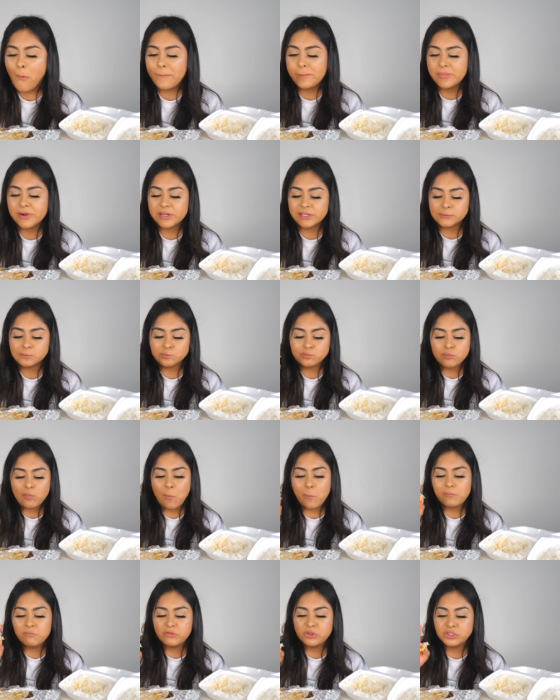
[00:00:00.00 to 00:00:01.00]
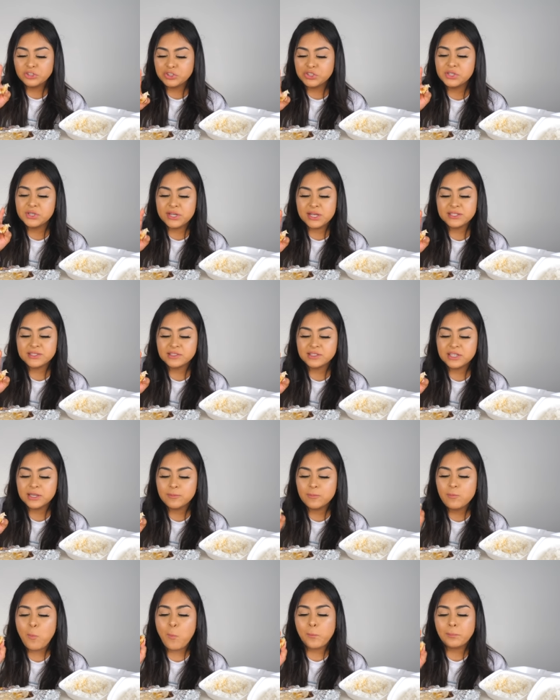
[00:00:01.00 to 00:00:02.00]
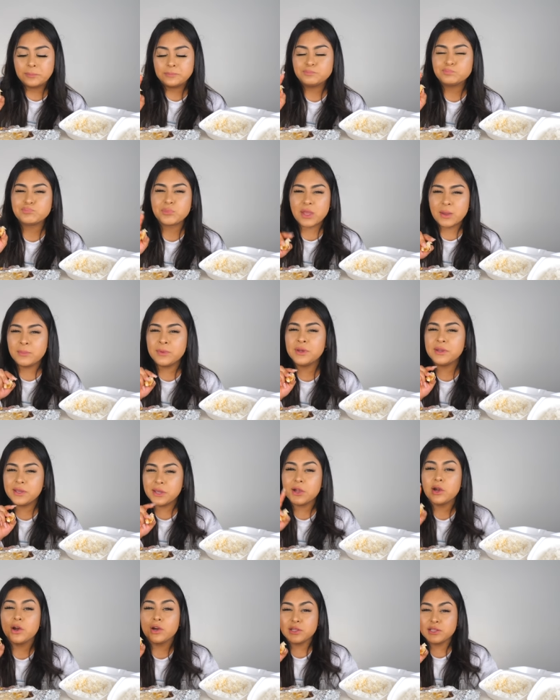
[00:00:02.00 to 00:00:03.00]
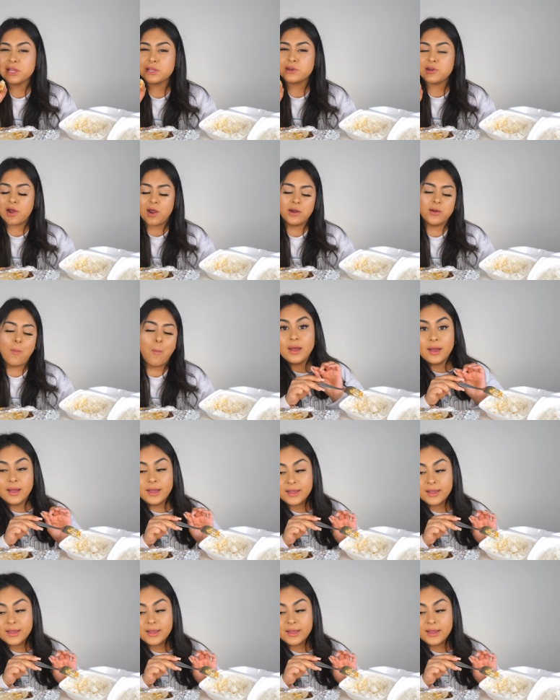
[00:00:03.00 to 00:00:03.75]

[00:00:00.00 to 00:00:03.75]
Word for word: But for sure next time I'm gonna get garlic naan.